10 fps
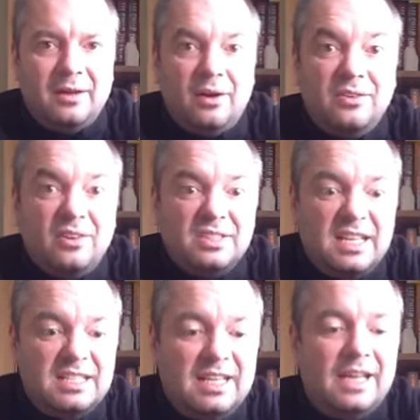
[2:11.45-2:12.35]
or not as
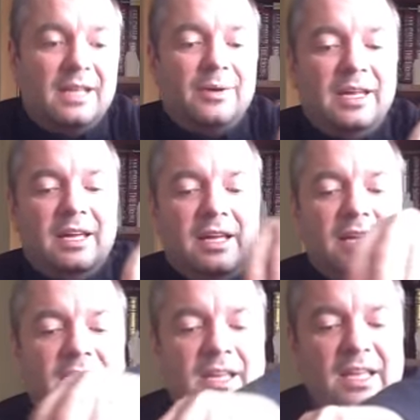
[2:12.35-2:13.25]
easily anyway.
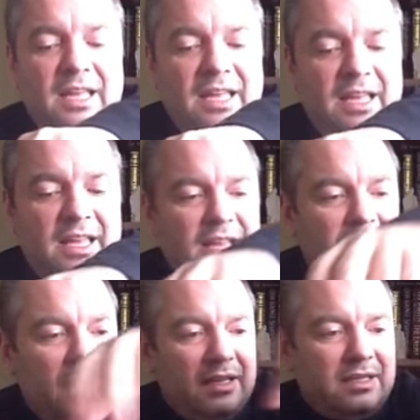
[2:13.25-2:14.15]

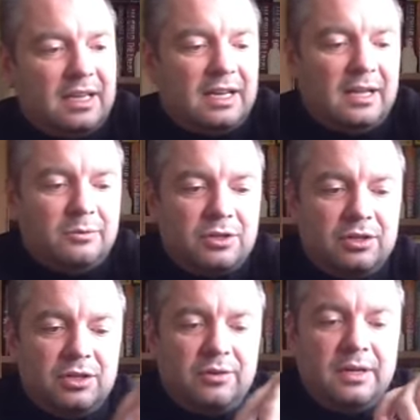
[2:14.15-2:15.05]
Incidentally, I'm just going
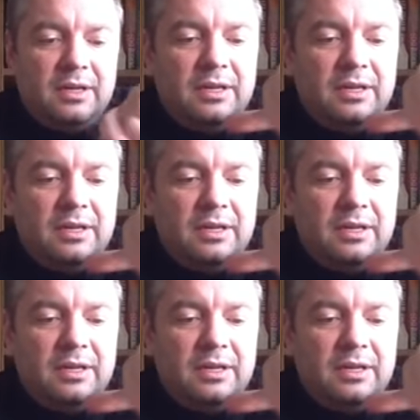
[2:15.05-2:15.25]
to show you,